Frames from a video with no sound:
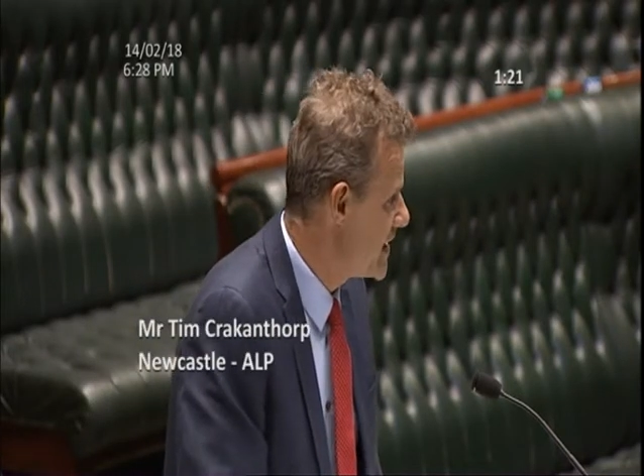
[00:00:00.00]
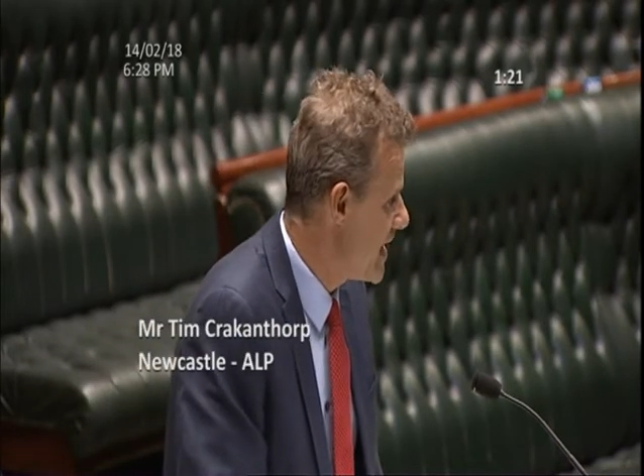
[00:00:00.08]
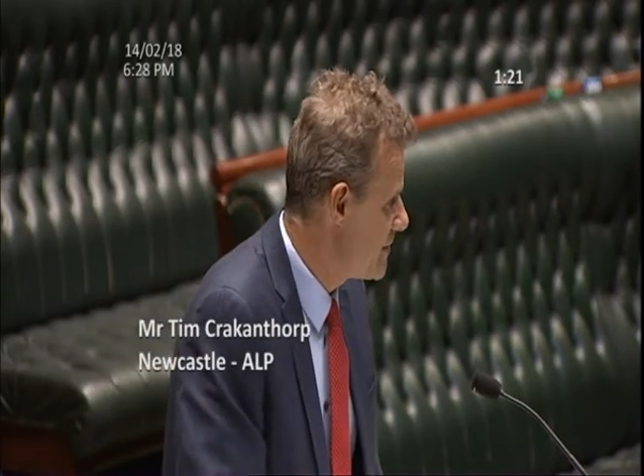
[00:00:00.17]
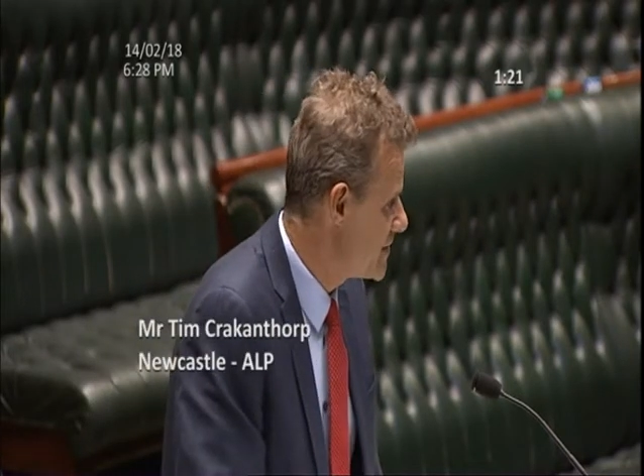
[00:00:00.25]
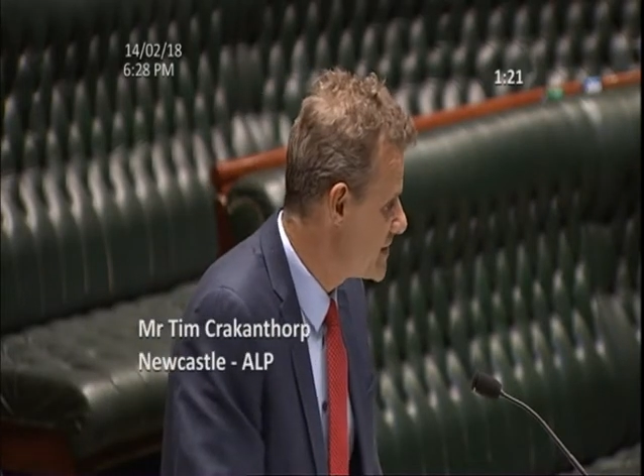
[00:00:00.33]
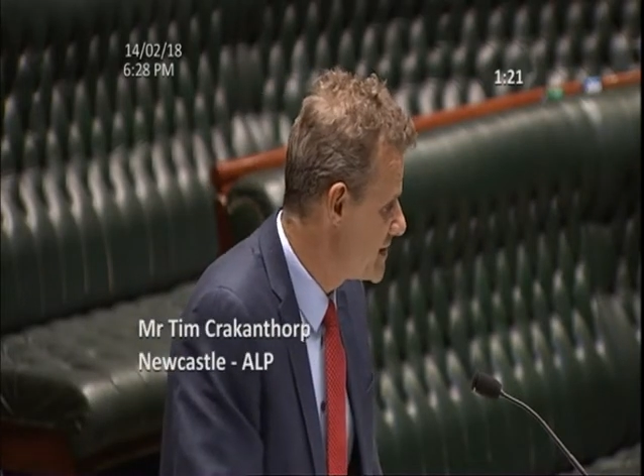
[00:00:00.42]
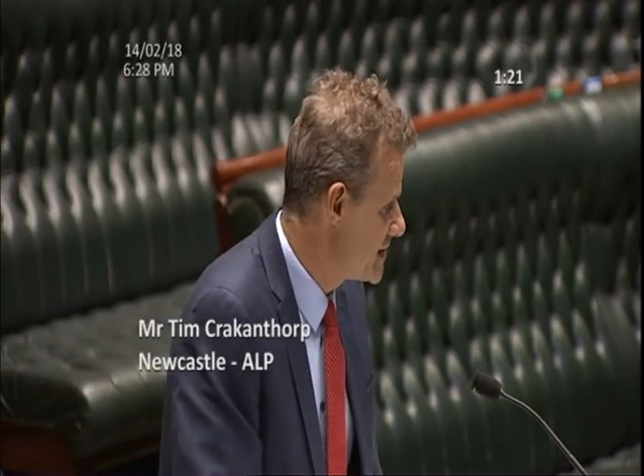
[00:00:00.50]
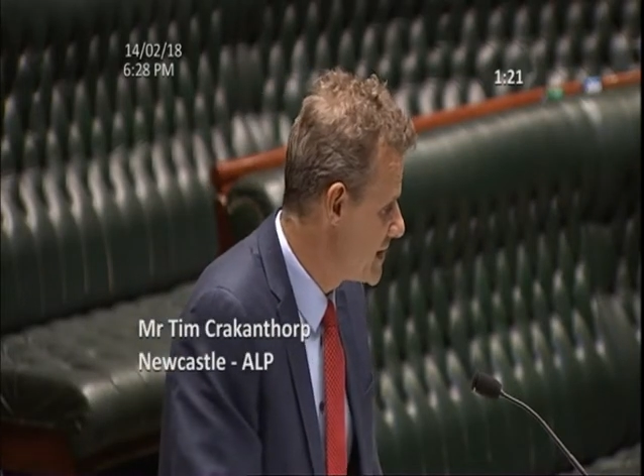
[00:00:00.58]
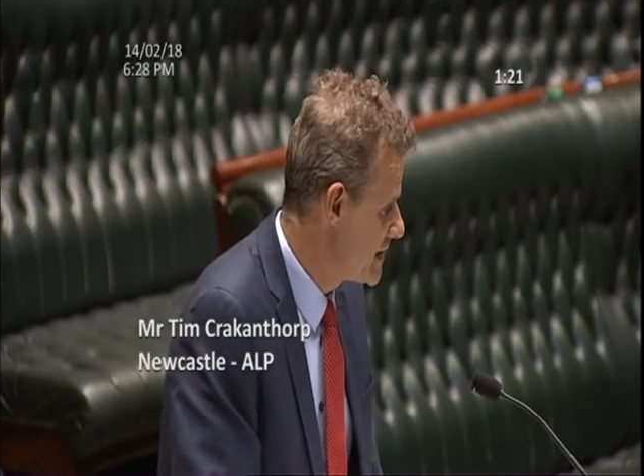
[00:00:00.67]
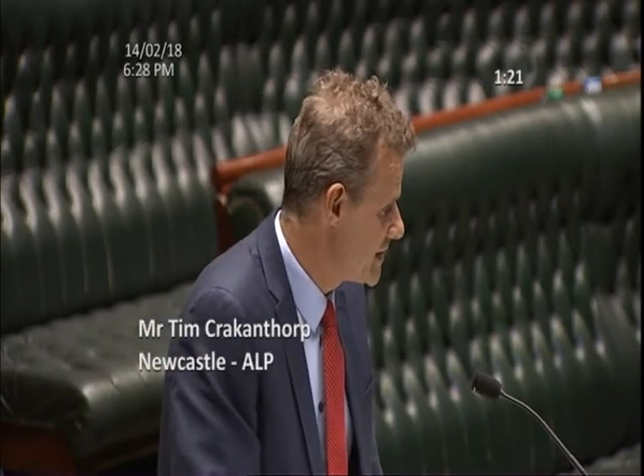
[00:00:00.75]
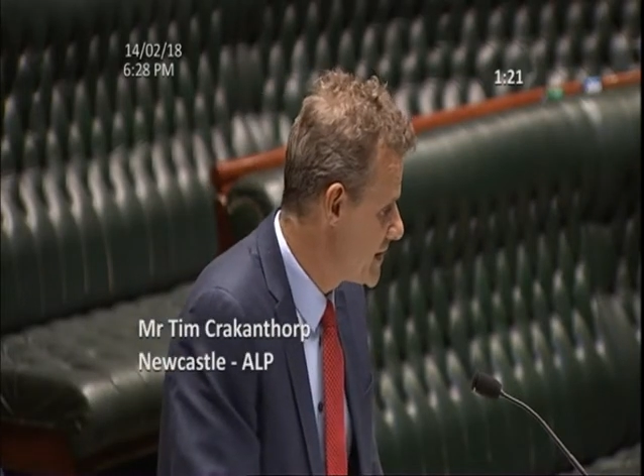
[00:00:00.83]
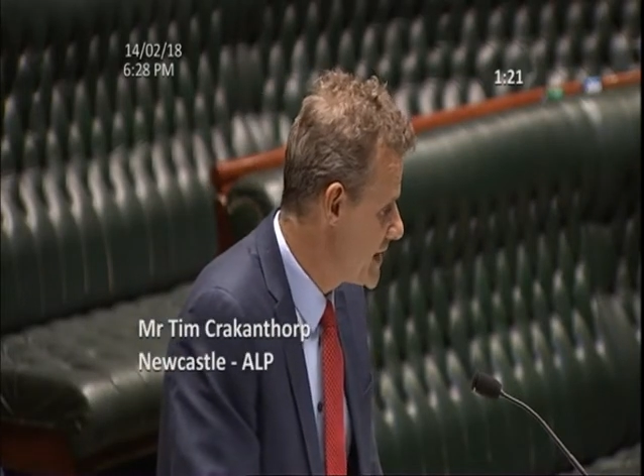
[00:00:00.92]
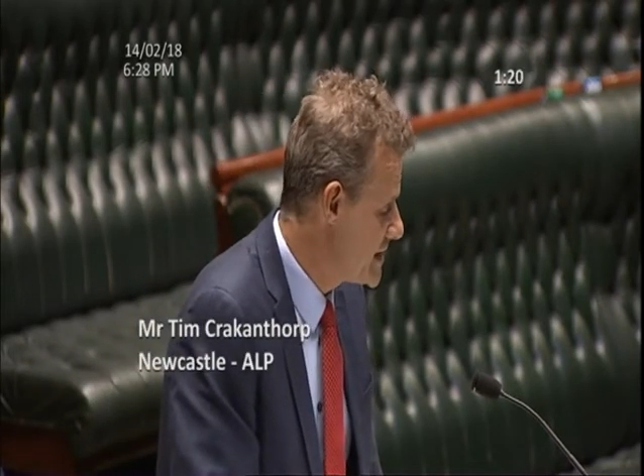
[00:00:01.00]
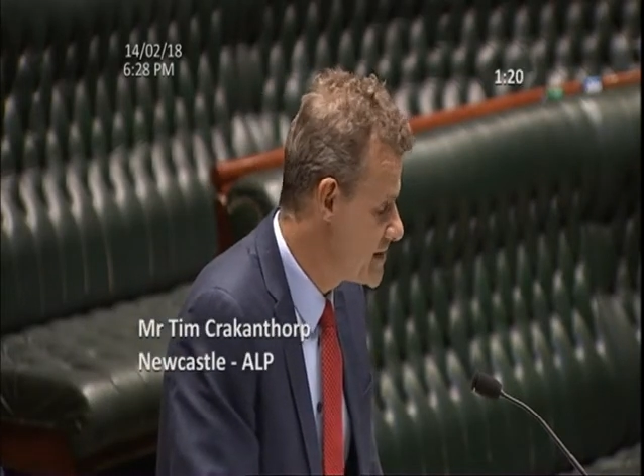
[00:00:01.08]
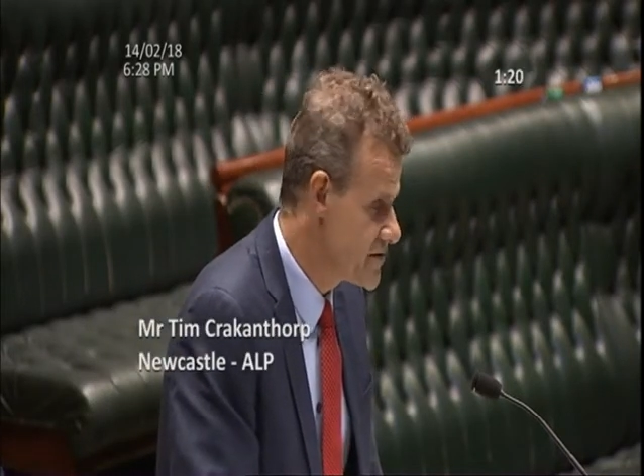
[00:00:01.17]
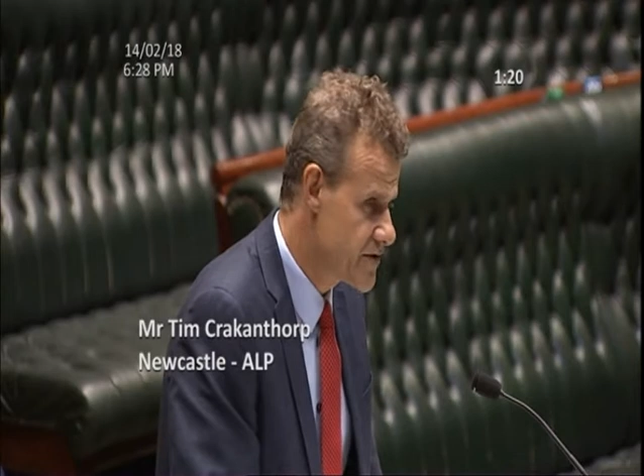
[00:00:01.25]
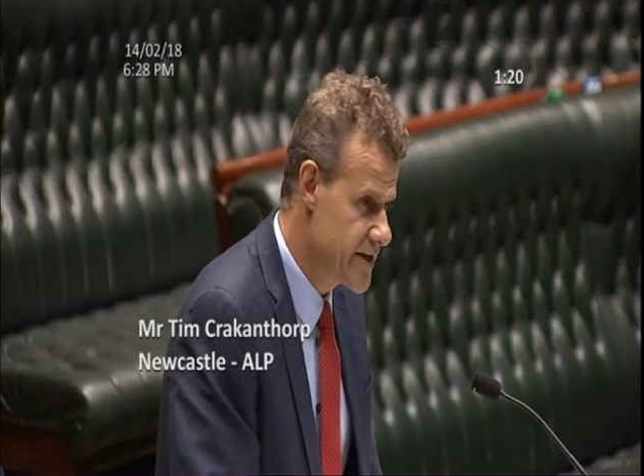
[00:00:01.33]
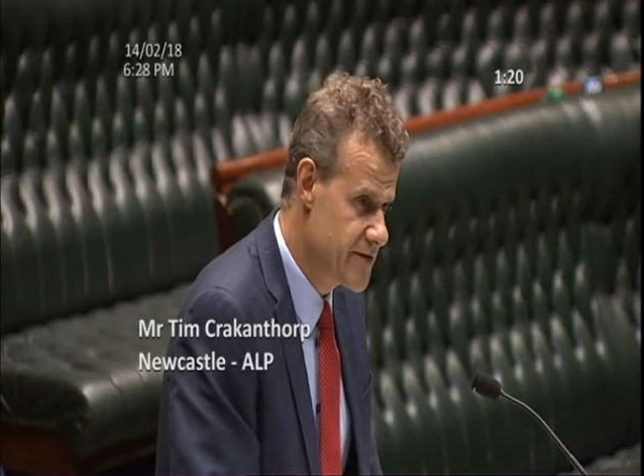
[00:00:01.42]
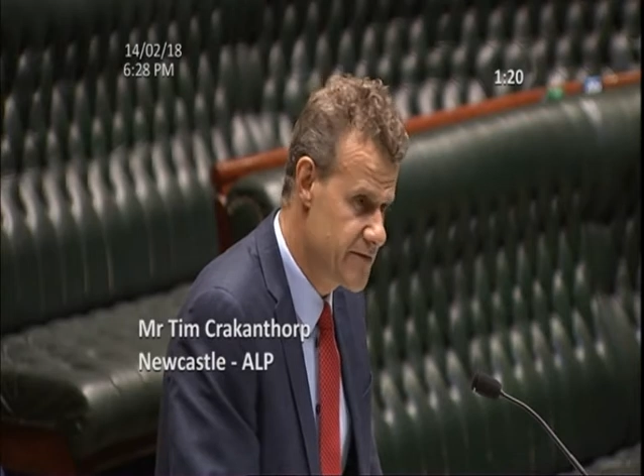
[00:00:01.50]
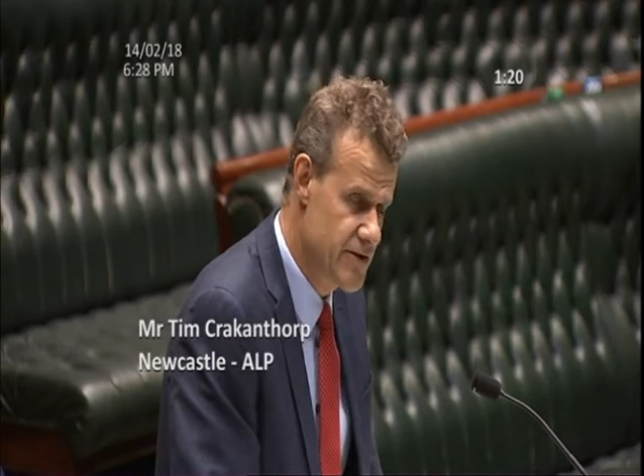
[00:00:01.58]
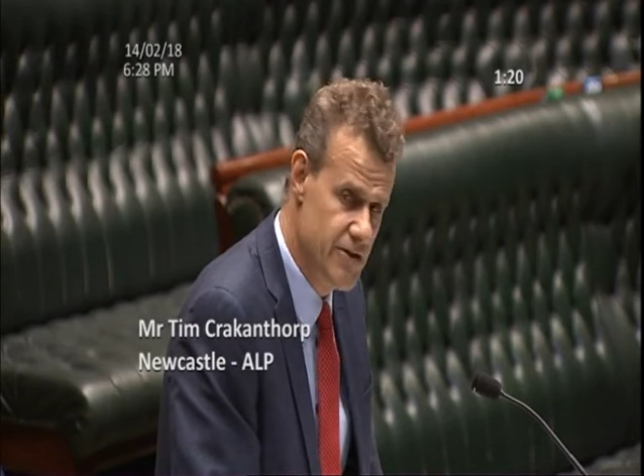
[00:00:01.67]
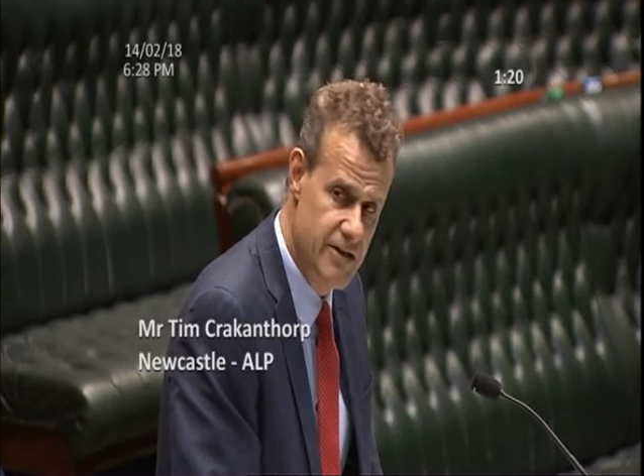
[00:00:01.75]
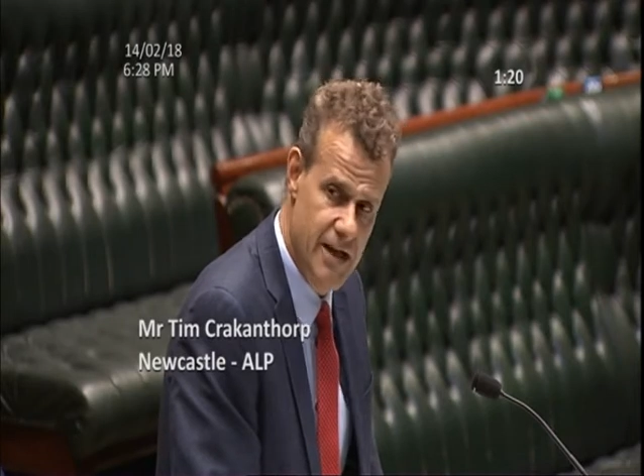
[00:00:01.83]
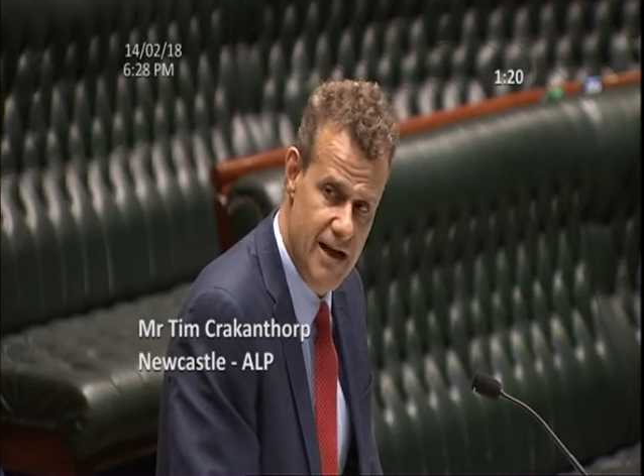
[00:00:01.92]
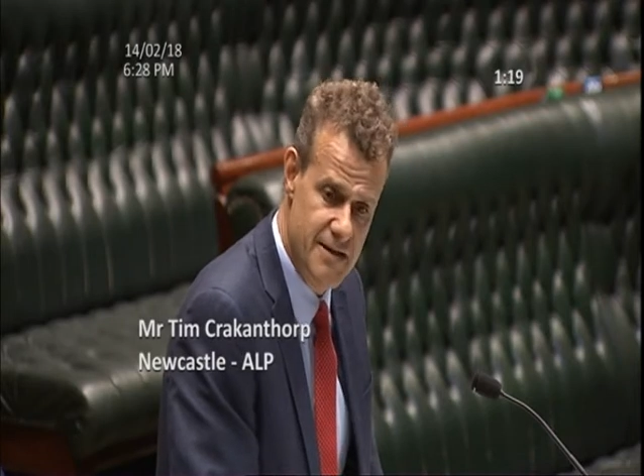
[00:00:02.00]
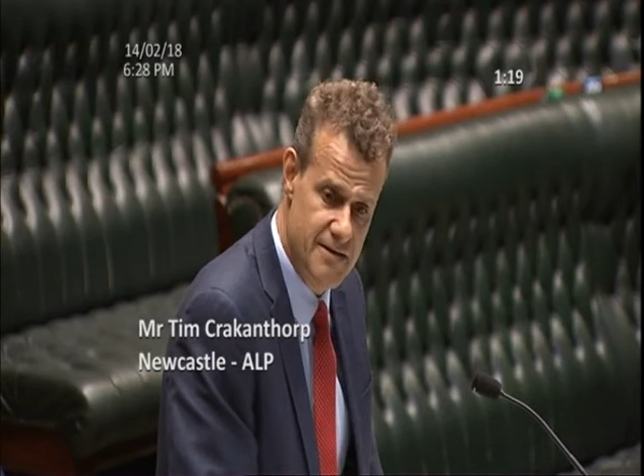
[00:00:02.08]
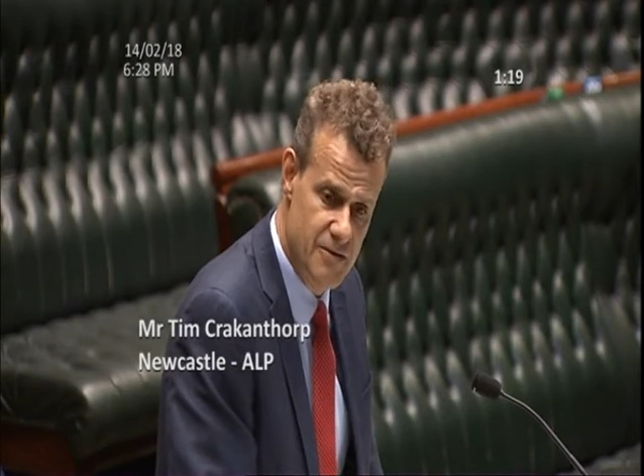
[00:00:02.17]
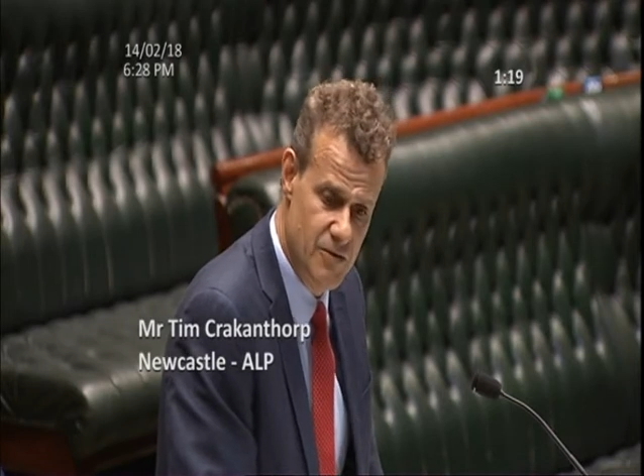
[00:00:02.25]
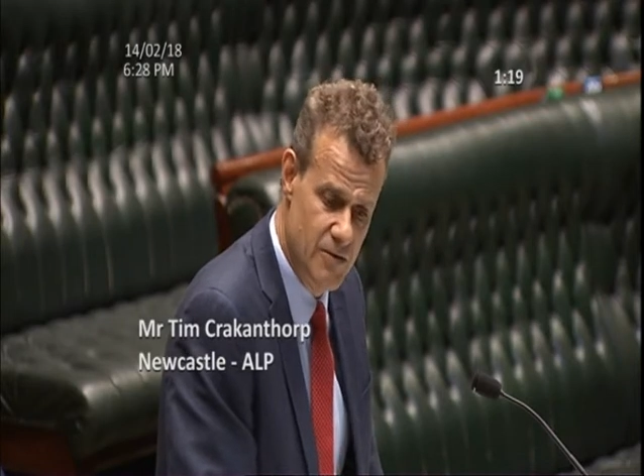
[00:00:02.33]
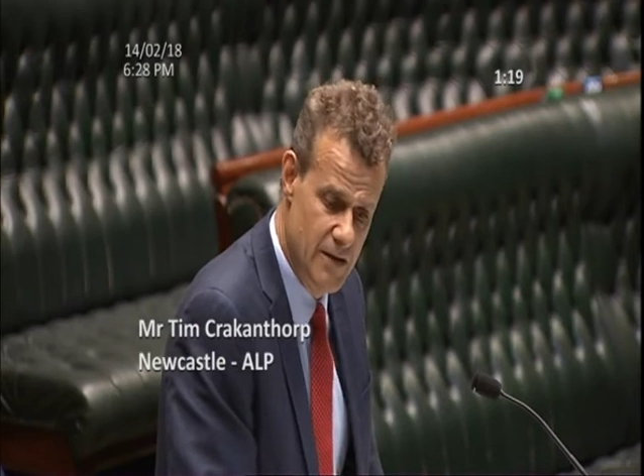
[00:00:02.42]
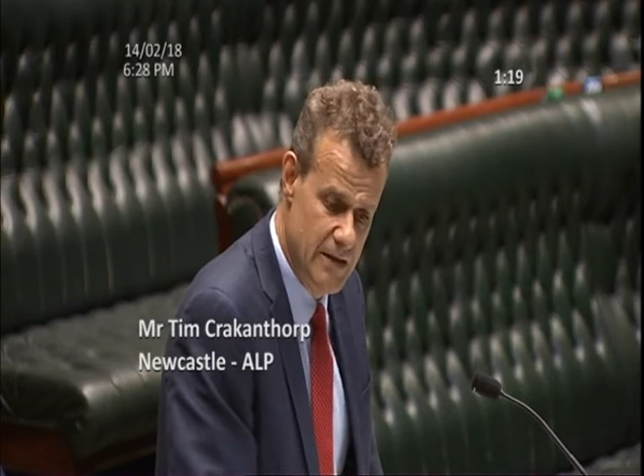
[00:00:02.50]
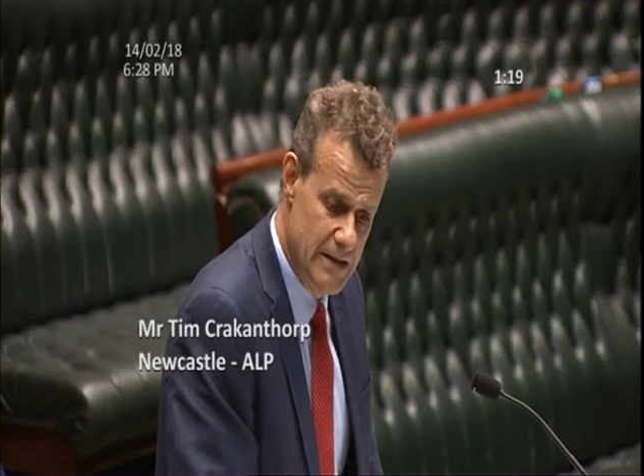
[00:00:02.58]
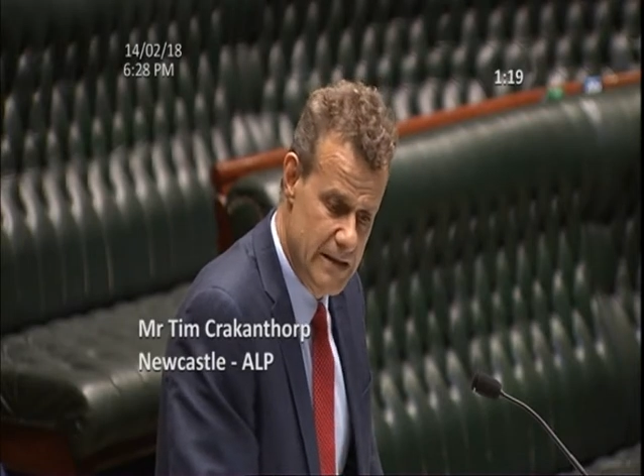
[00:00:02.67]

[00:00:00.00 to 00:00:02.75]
Hamilton, the East Street of Newcastle,